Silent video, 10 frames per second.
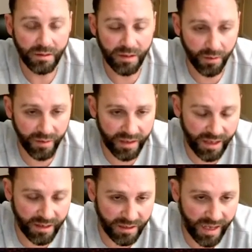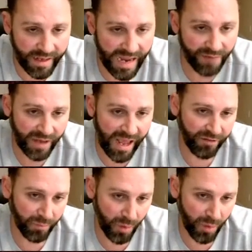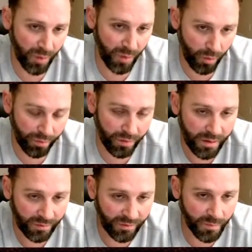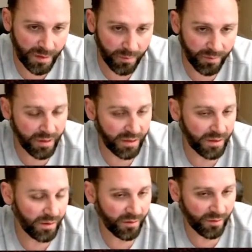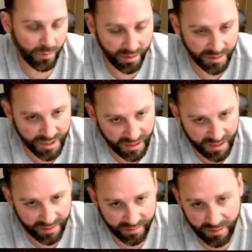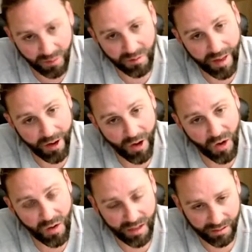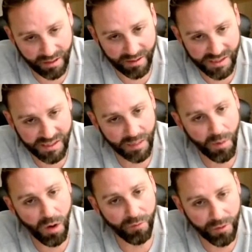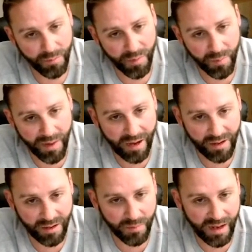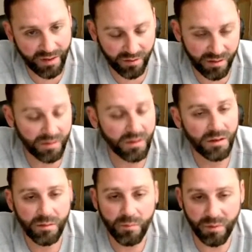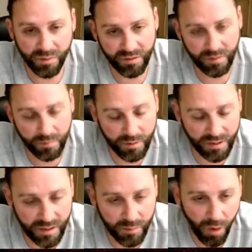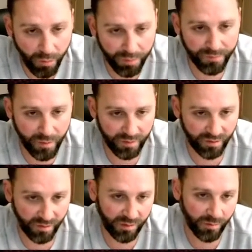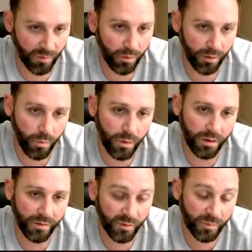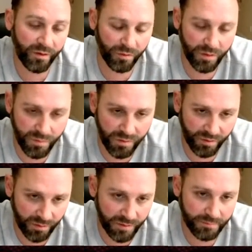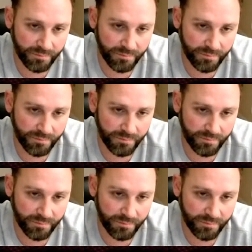You kind of have to have both. Some people think you can just run a gigantic alternator and kind of skip over the battery capacity, but you really need both for the system to work well, especially musically.